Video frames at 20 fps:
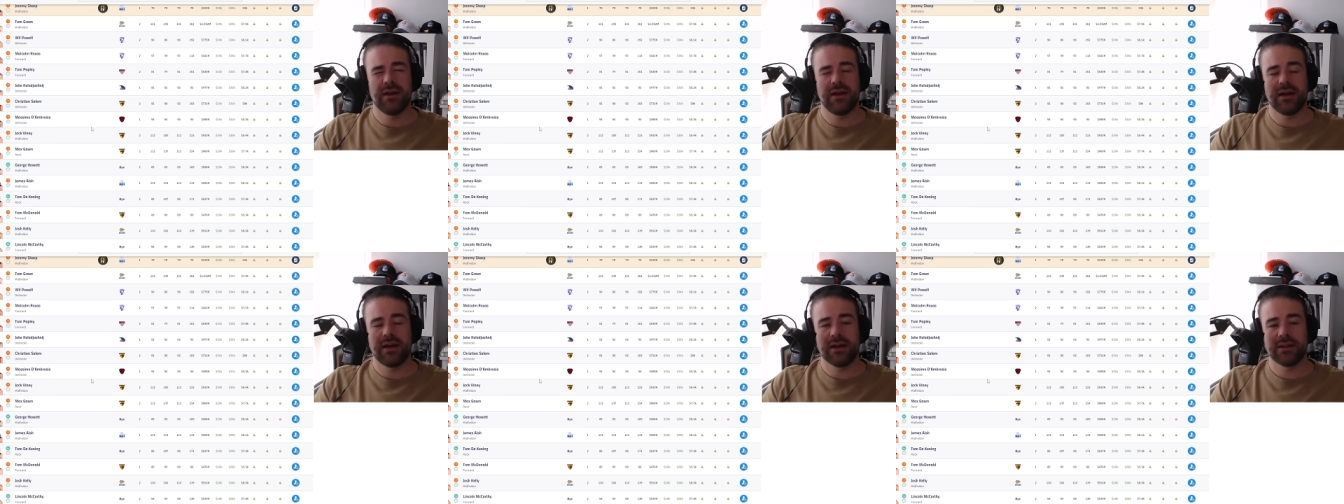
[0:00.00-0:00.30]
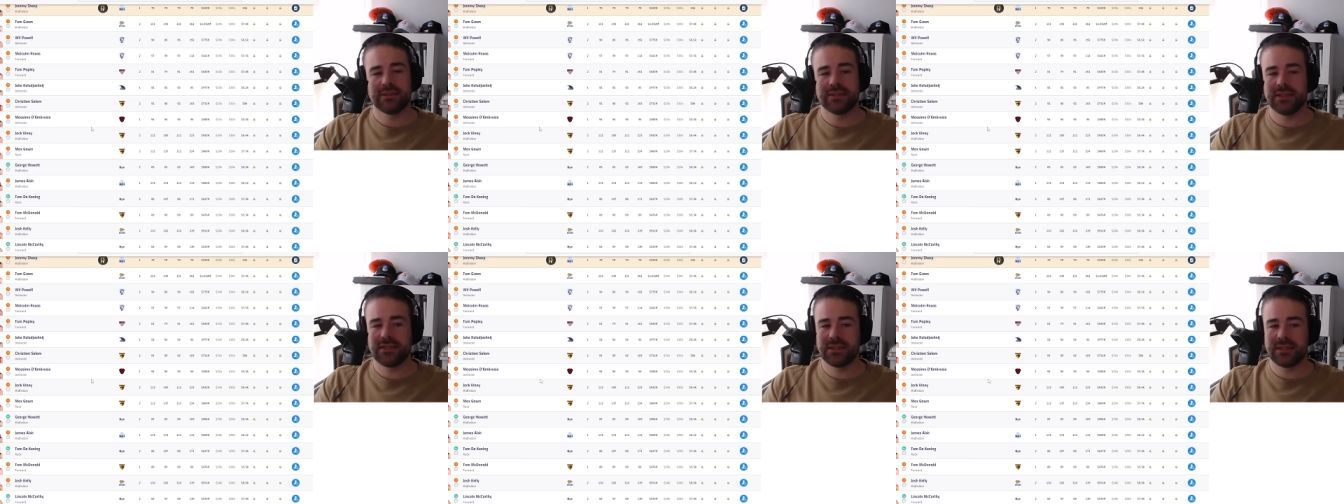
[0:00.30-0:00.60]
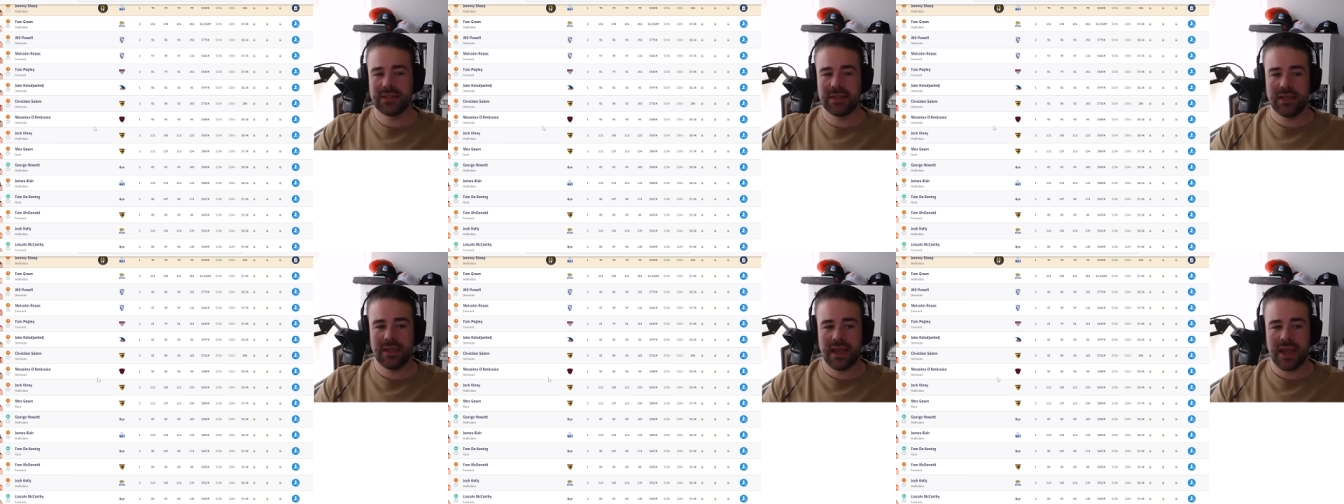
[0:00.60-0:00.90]
uh,
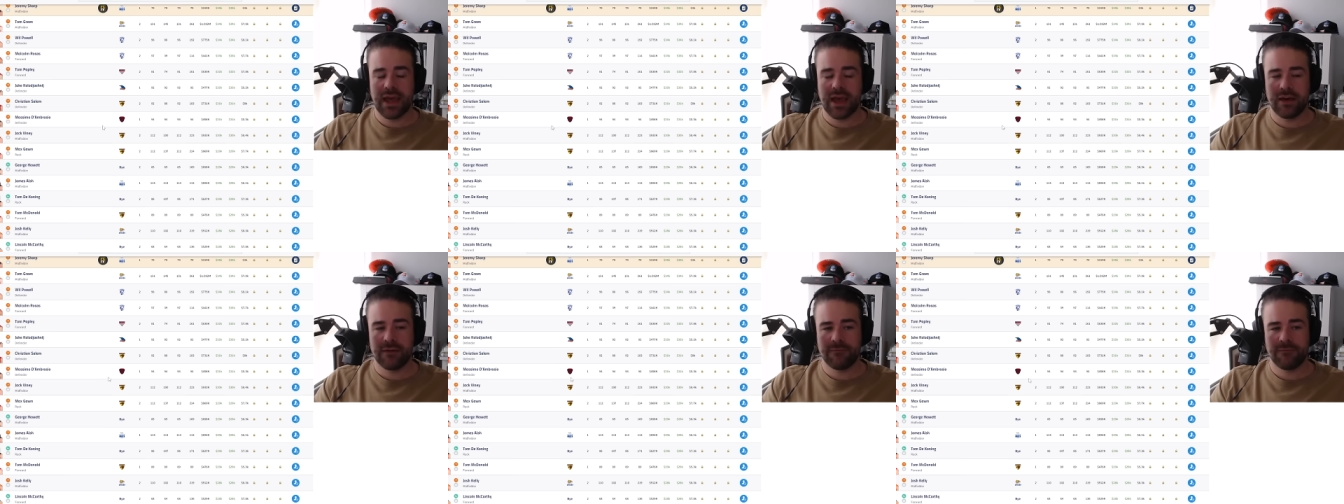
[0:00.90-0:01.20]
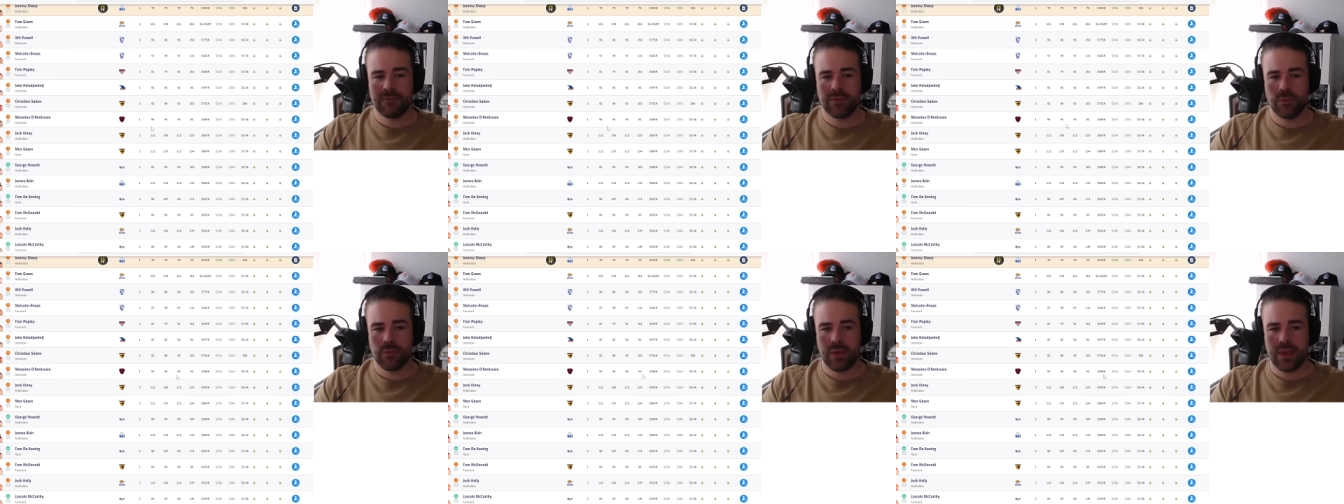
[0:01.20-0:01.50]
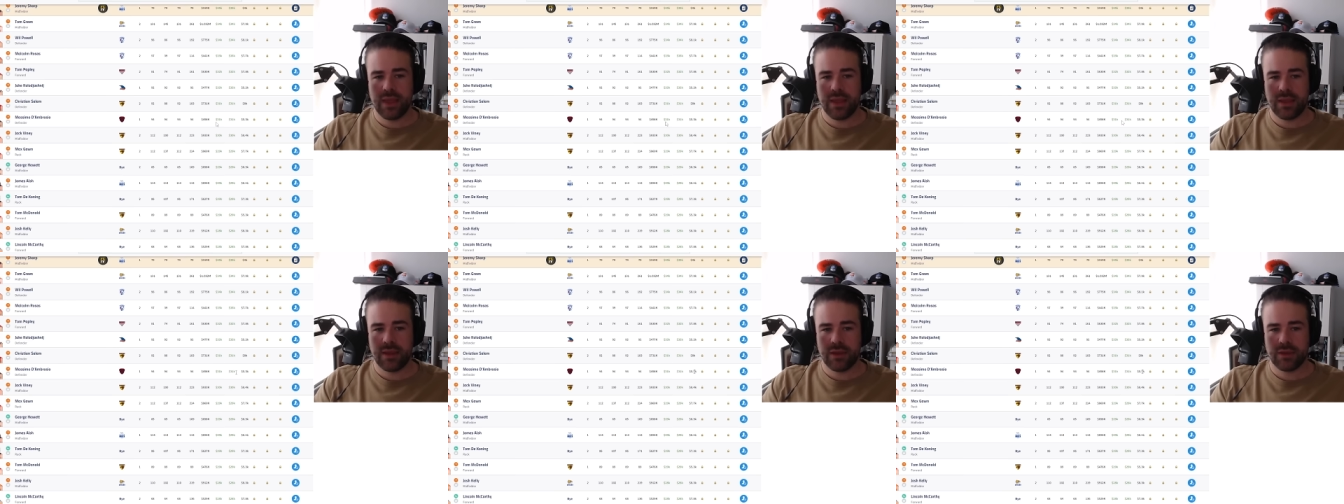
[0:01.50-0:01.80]
Sicily out for the
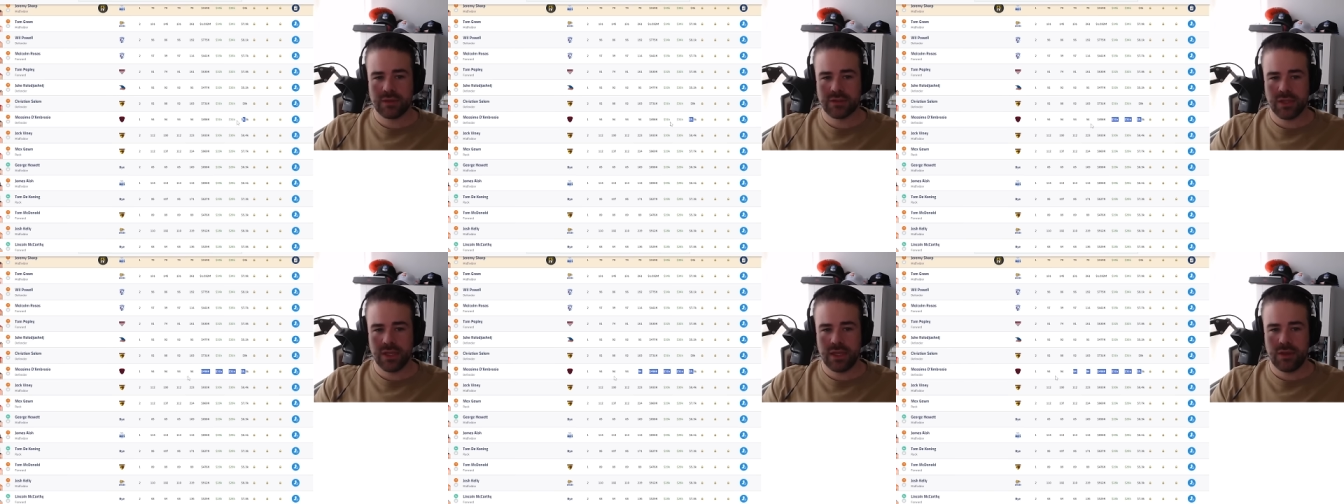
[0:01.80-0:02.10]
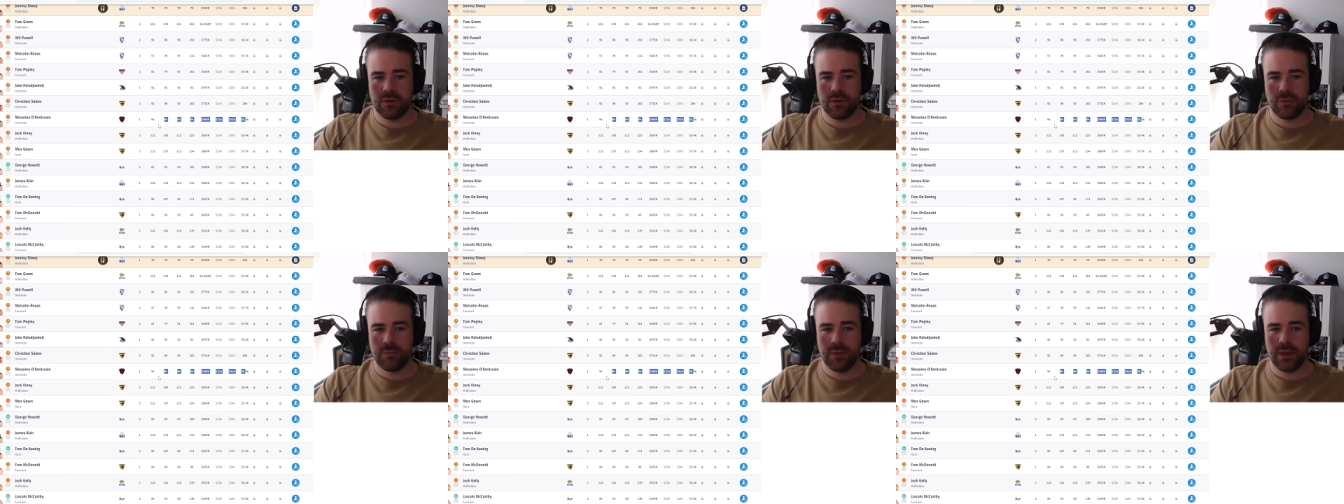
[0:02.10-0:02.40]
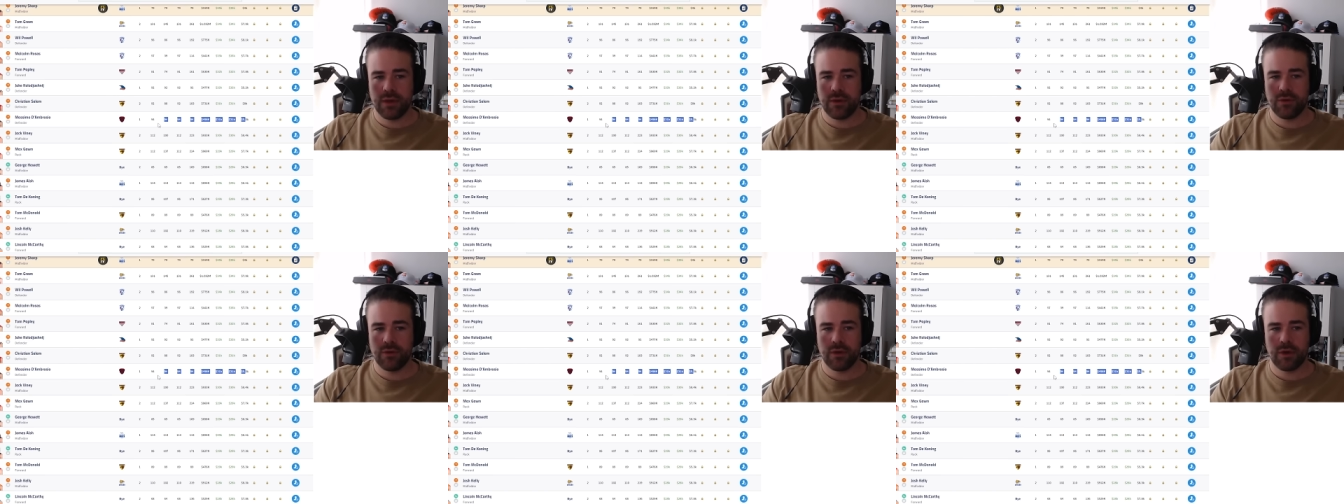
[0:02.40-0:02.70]
week, so he could
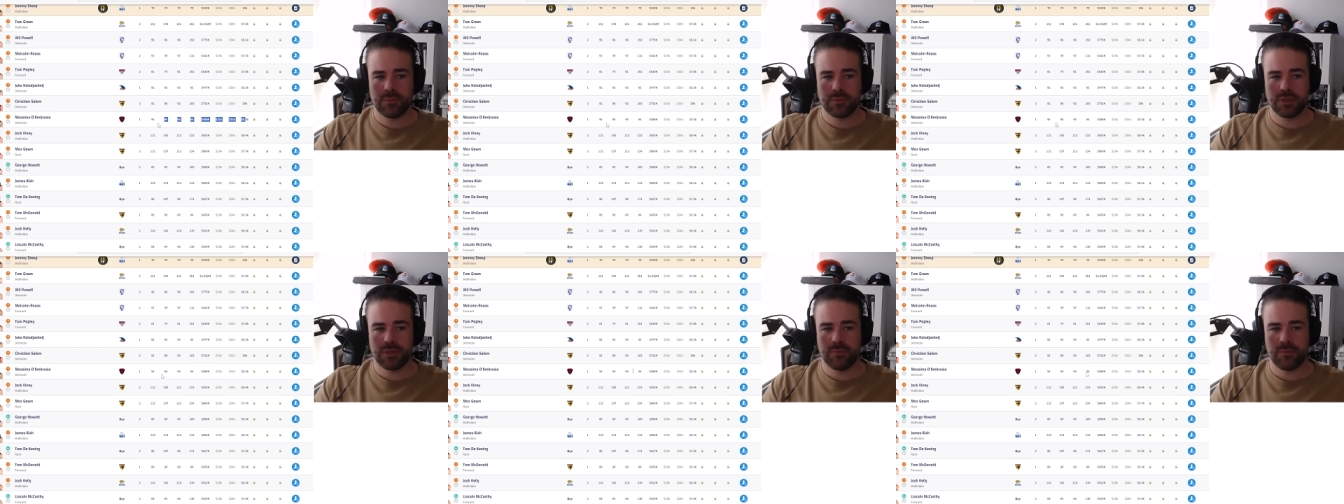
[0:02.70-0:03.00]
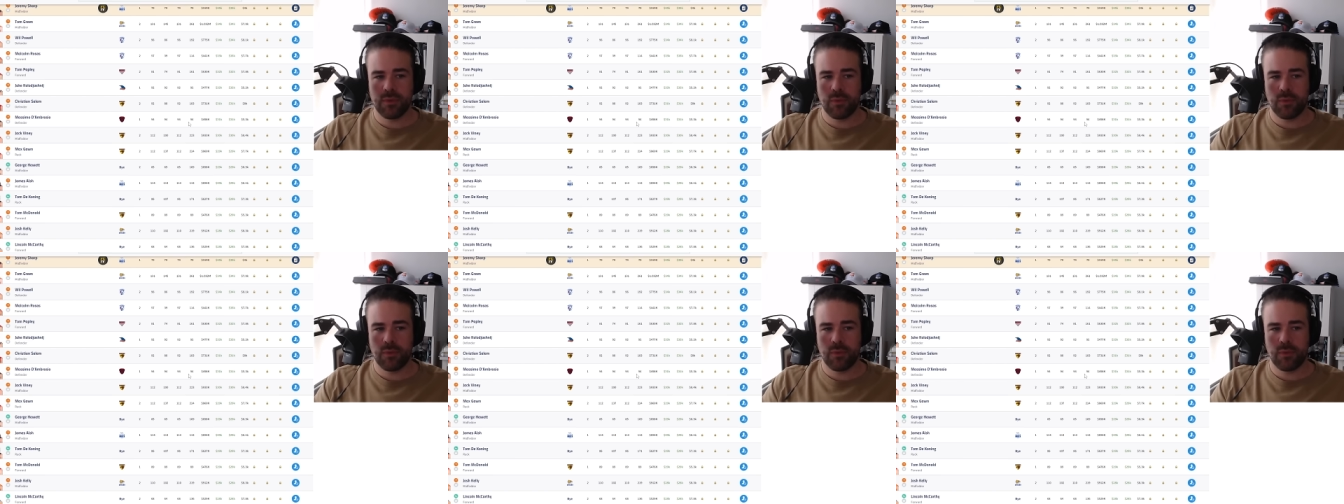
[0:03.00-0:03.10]
be a good option,